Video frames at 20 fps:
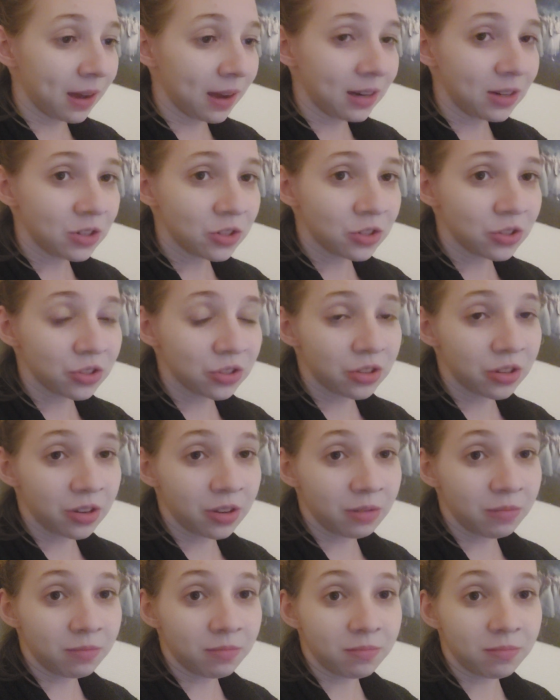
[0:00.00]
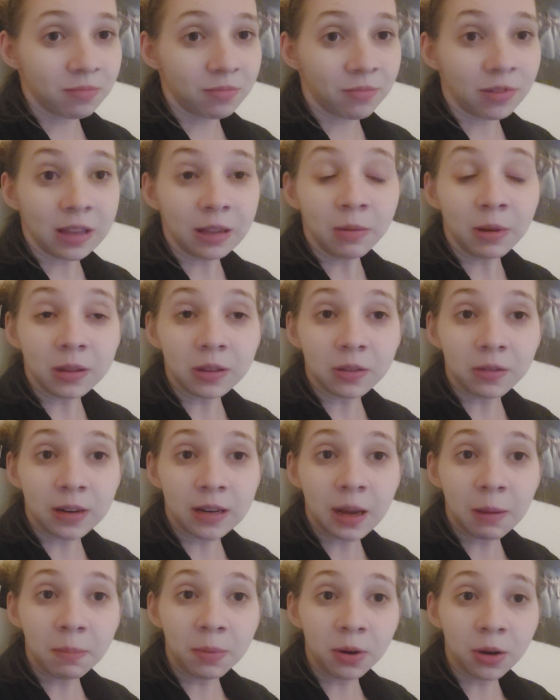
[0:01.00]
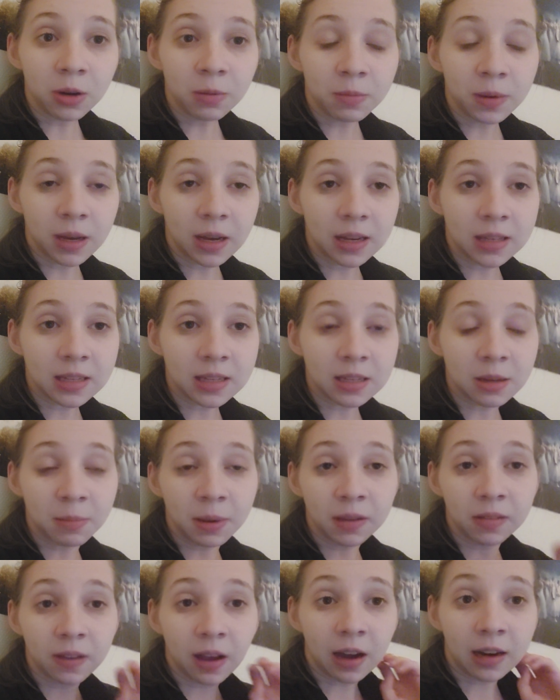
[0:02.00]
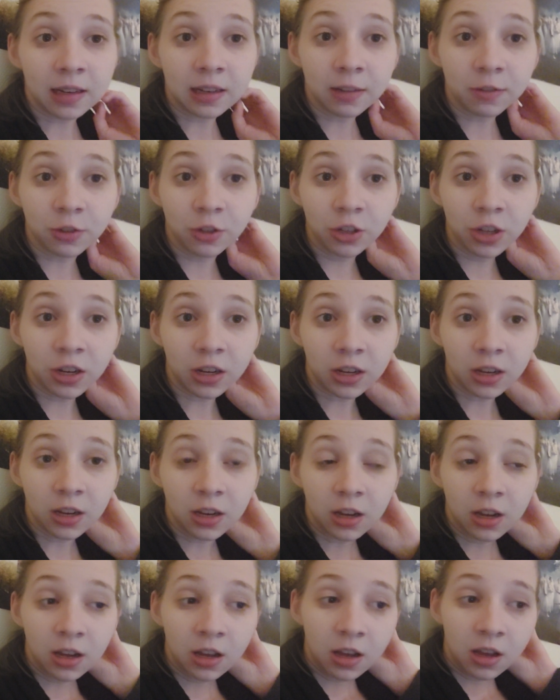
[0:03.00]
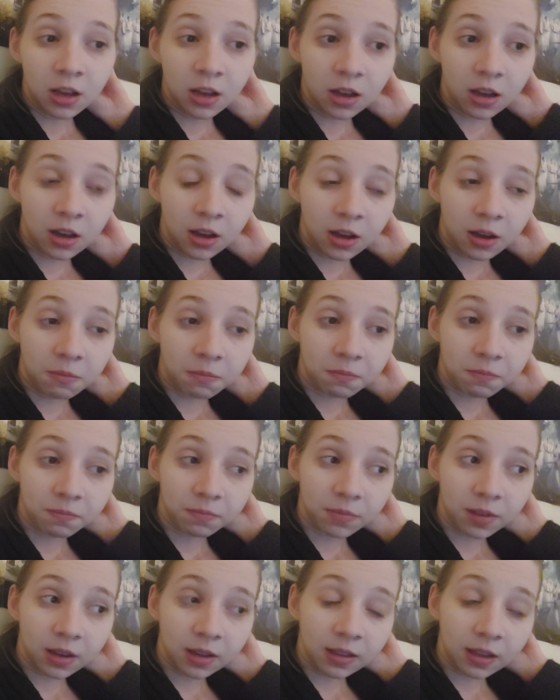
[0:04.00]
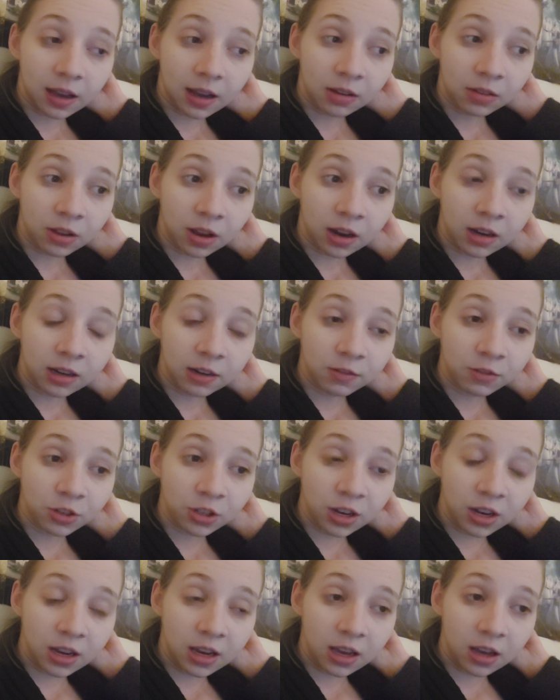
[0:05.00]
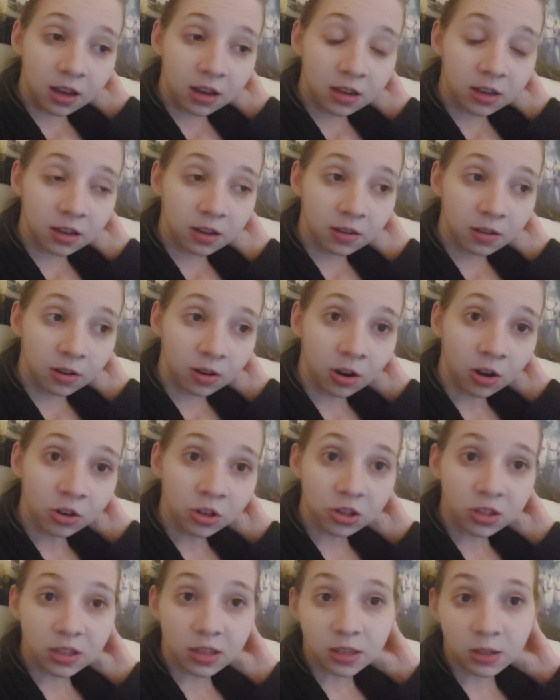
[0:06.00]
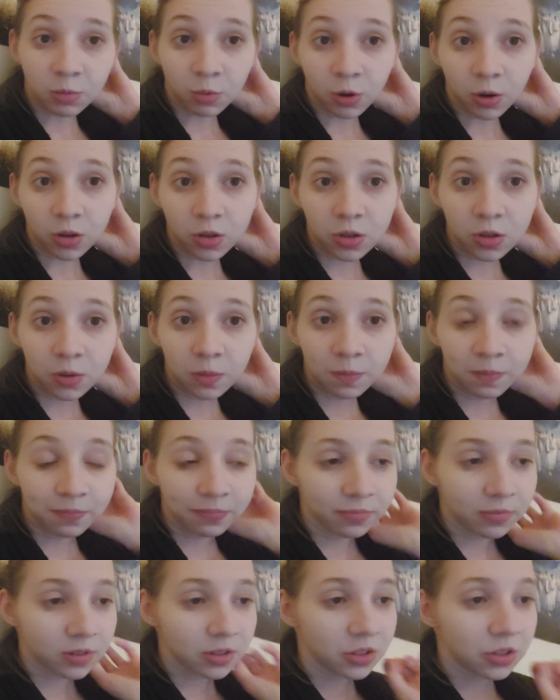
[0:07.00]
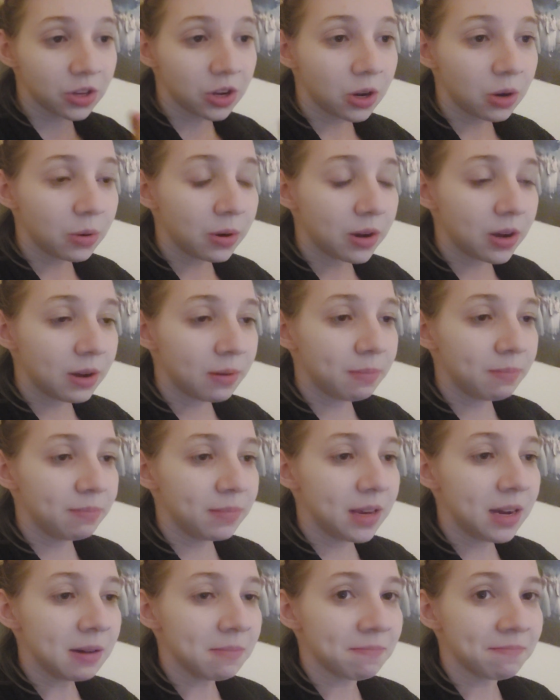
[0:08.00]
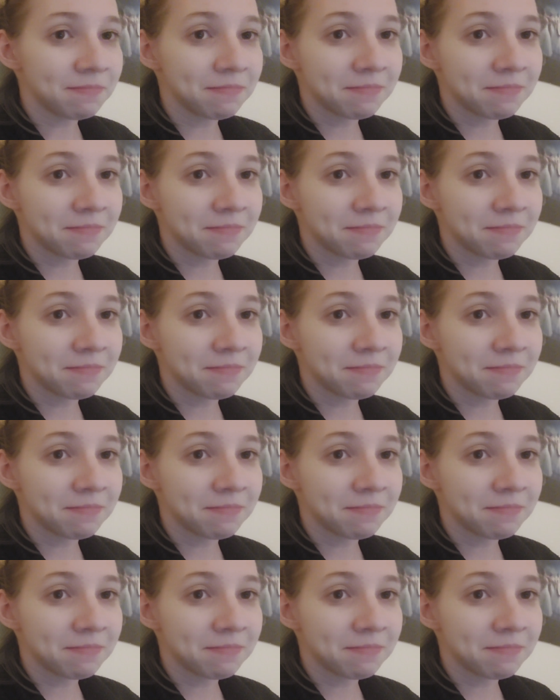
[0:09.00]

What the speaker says: I just really want to read that book because it's about the INFJ and how the INFJ consciousness works. So yeah,